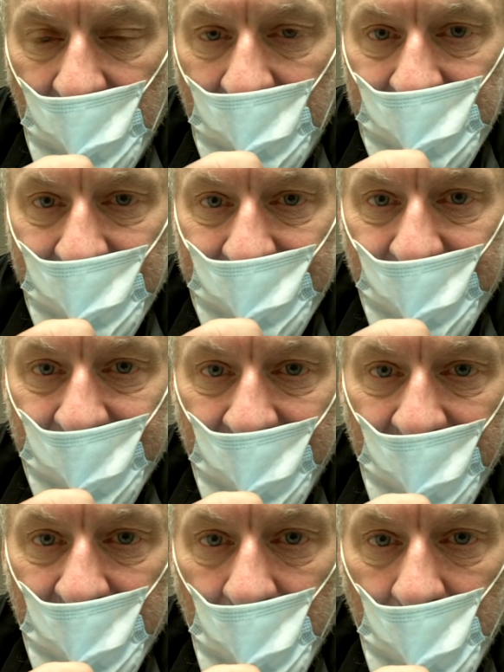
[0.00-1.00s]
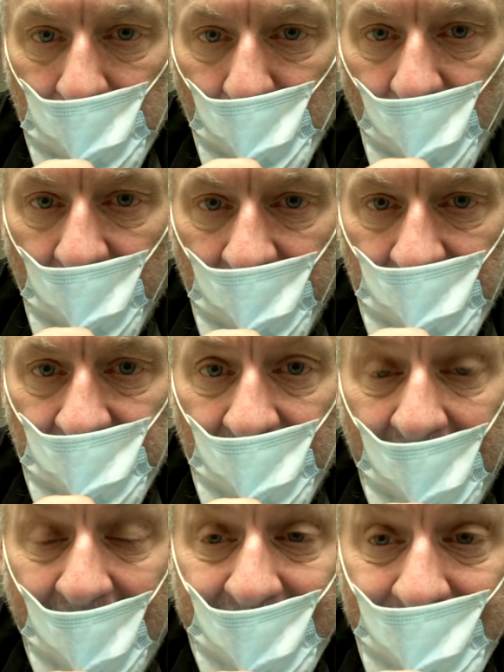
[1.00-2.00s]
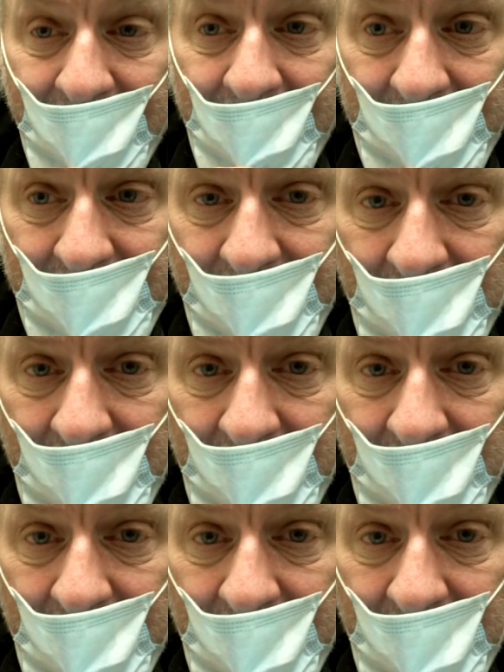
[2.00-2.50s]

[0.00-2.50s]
I like to take bread. I